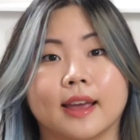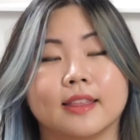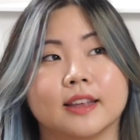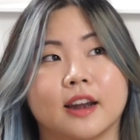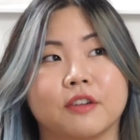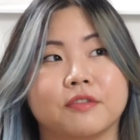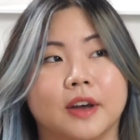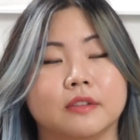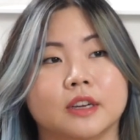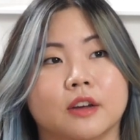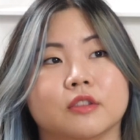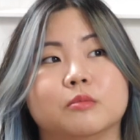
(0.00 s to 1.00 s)
and then I
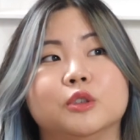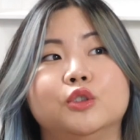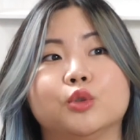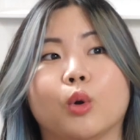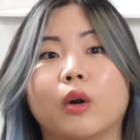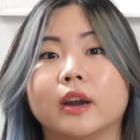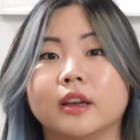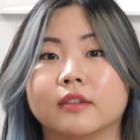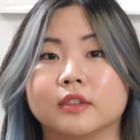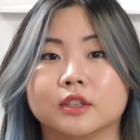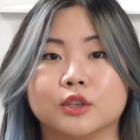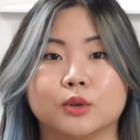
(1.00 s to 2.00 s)
found out the majority
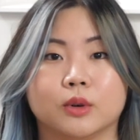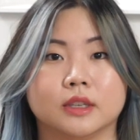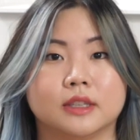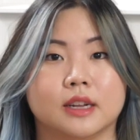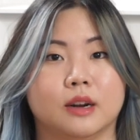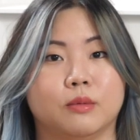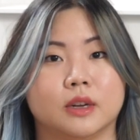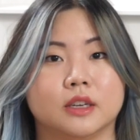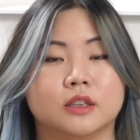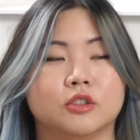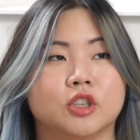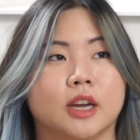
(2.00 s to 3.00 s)
of the stores that I
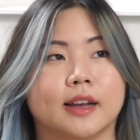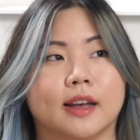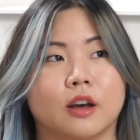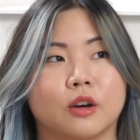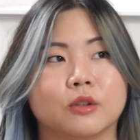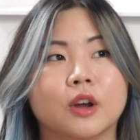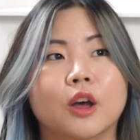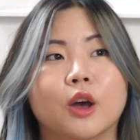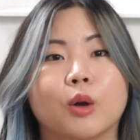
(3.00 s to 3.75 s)
wanted to check out